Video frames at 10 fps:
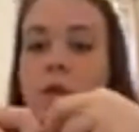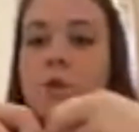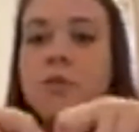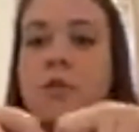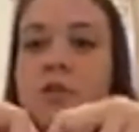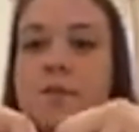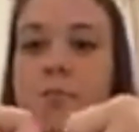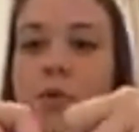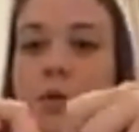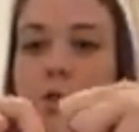You would just
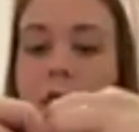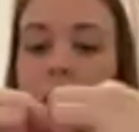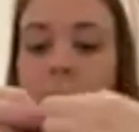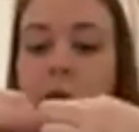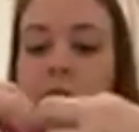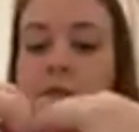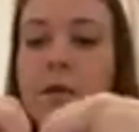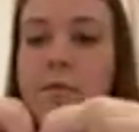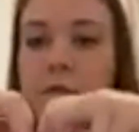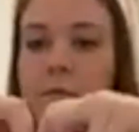pull open the
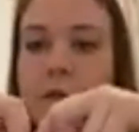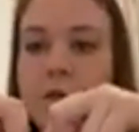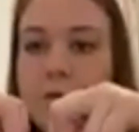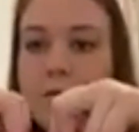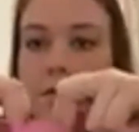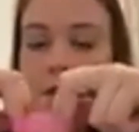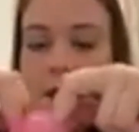top of the balloon